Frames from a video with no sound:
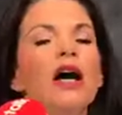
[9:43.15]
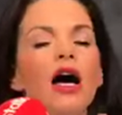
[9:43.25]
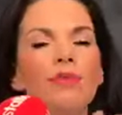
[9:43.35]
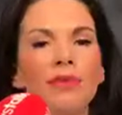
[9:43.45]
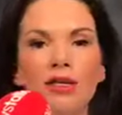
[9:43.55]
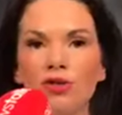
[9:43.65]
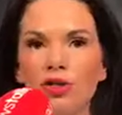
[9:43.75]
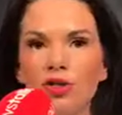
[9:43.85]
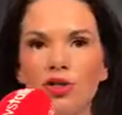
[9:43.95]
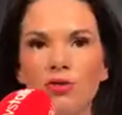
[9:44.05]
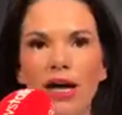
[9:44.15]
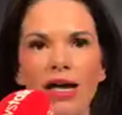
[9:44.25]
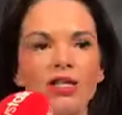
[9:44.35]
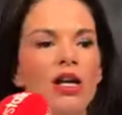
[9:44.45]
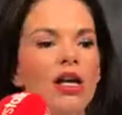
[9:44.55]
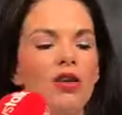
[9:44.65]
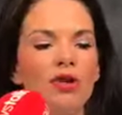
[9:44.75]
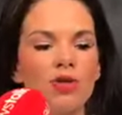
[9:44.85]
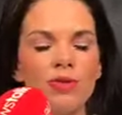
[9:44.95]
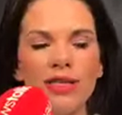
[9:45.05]
It doesn't do that. La
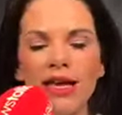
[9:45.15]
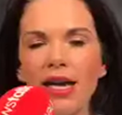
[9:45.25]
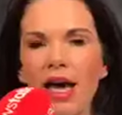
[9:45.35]
Roche-Posay